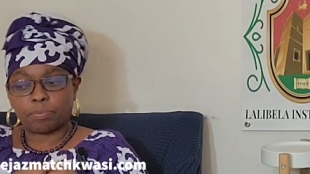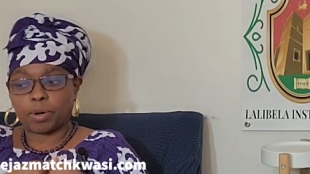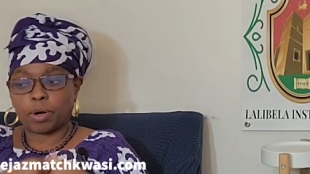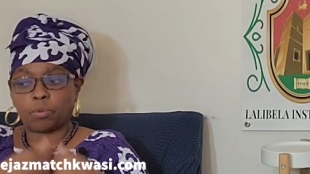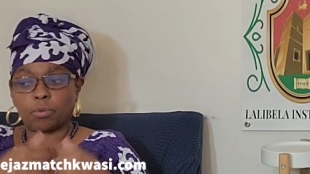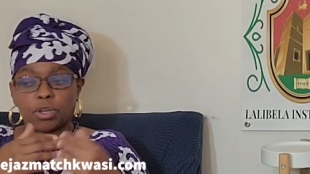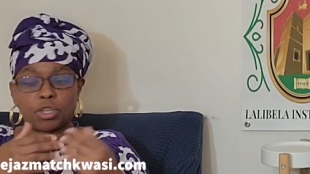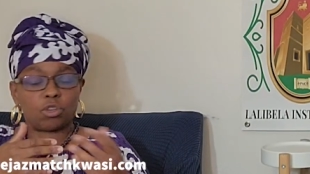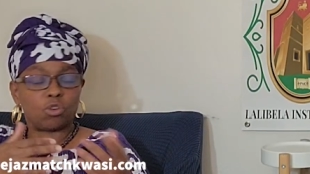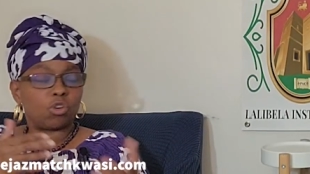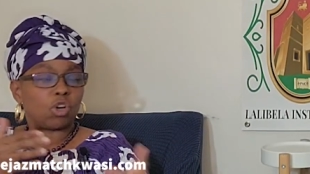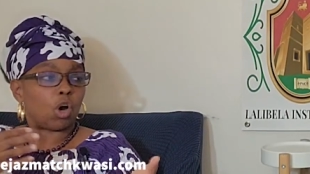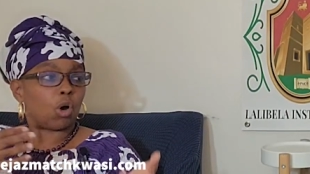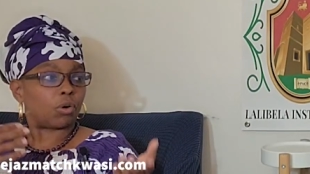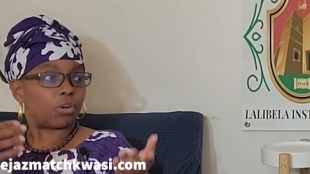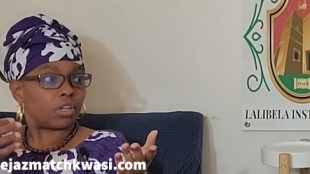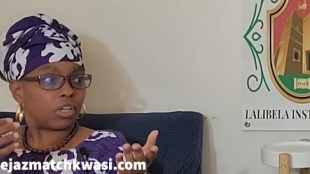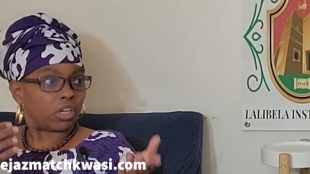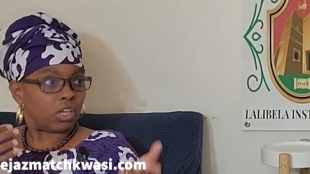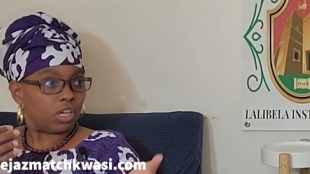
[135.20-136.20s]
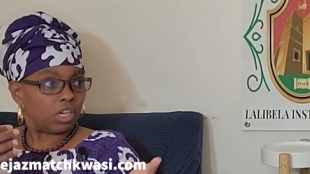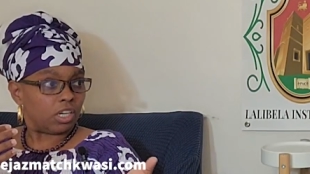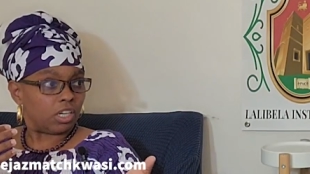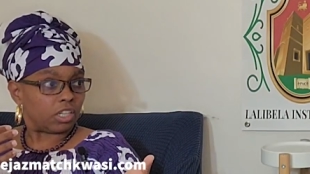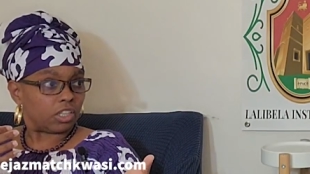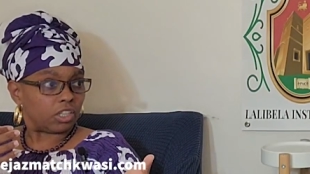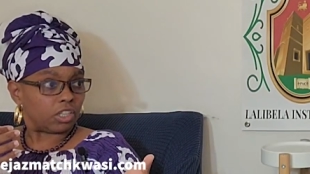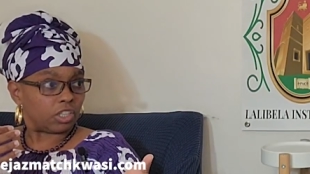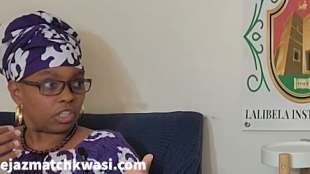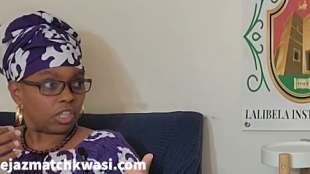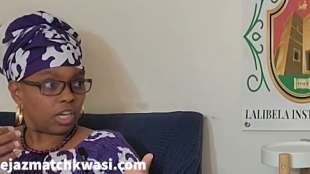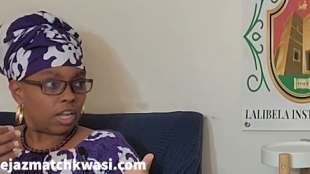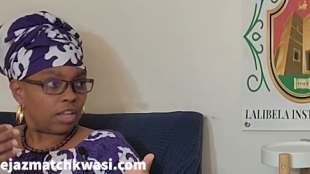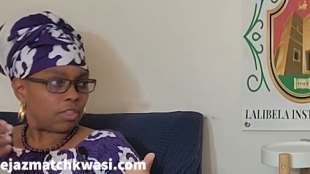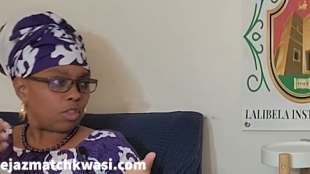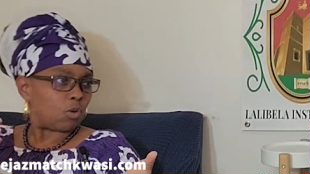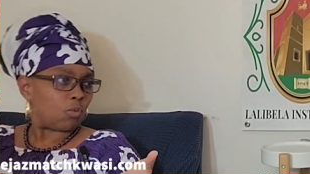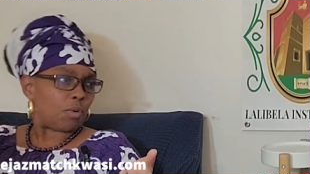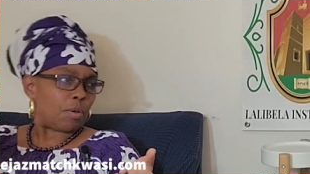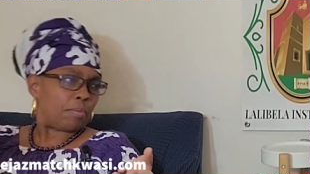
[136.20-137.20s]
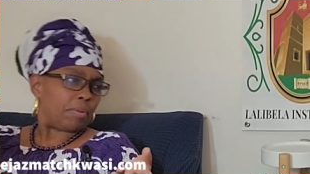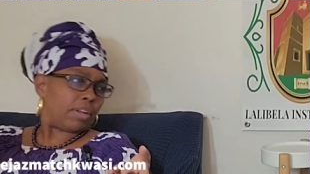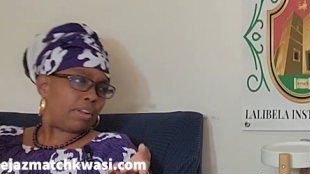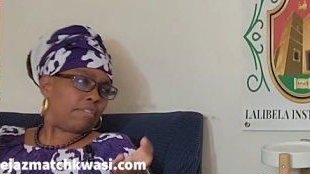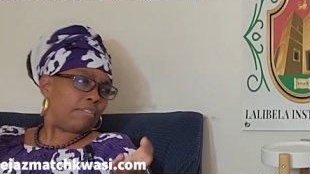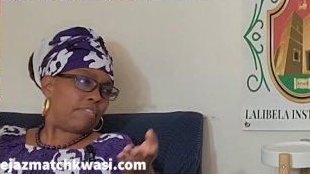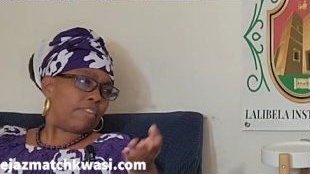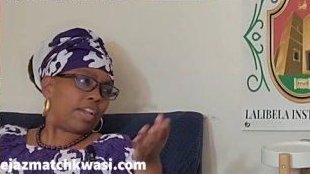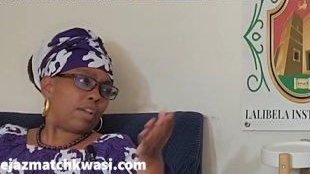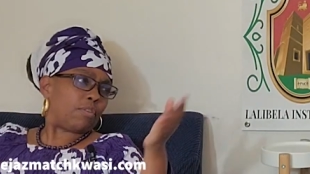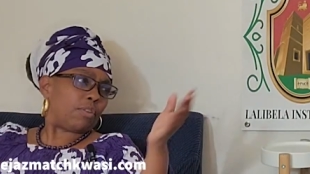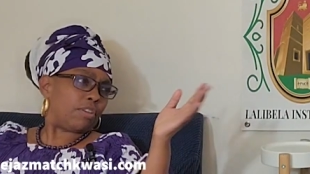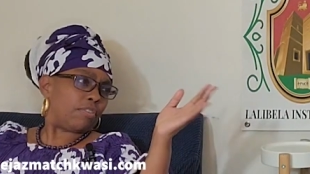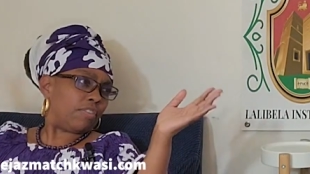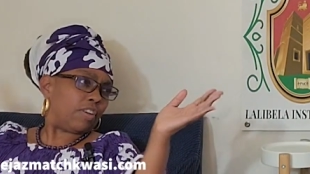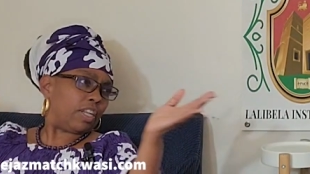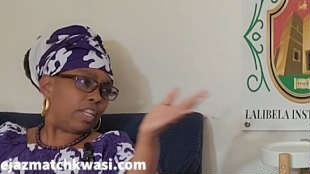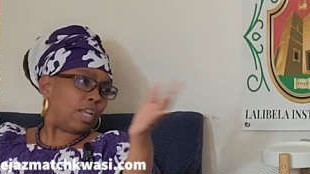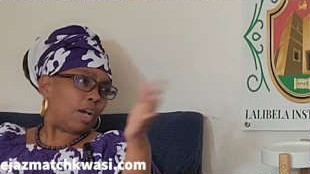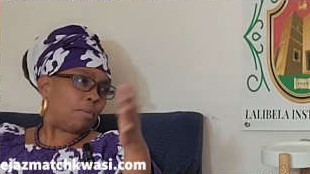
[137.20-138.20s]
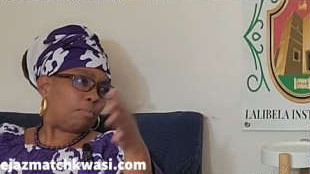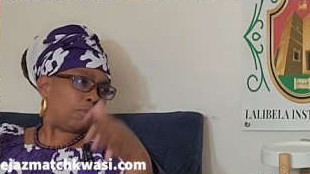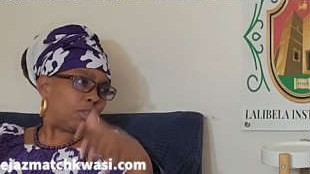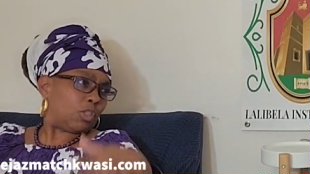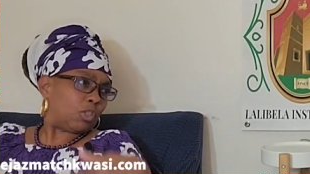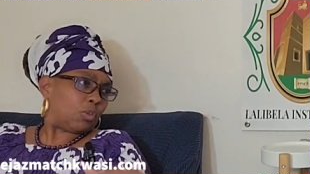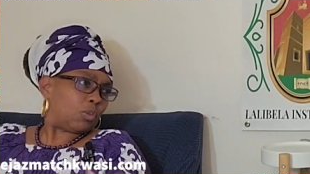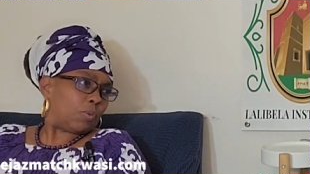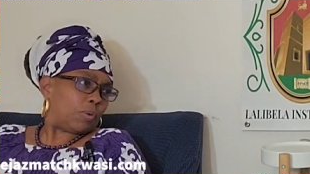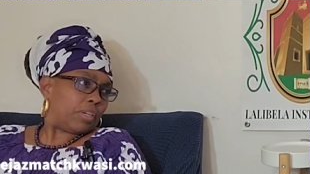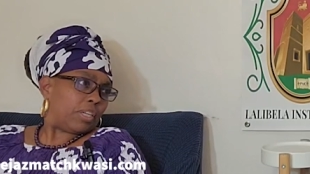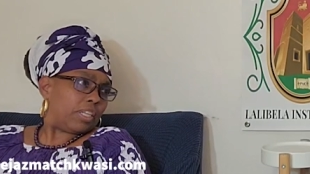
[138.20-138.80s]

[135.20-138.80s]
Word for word: But when you go to Kush, the women are very voluptuous.